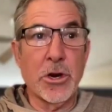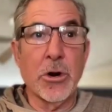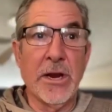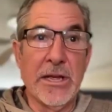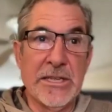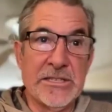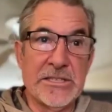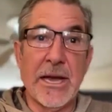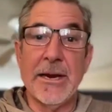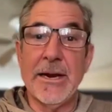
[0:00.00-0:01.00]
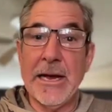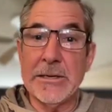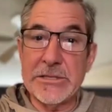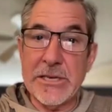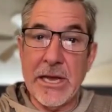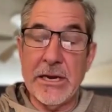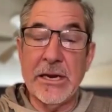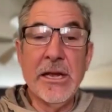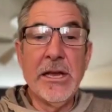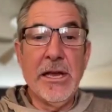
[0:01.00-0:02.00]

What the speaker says: going inside and outside and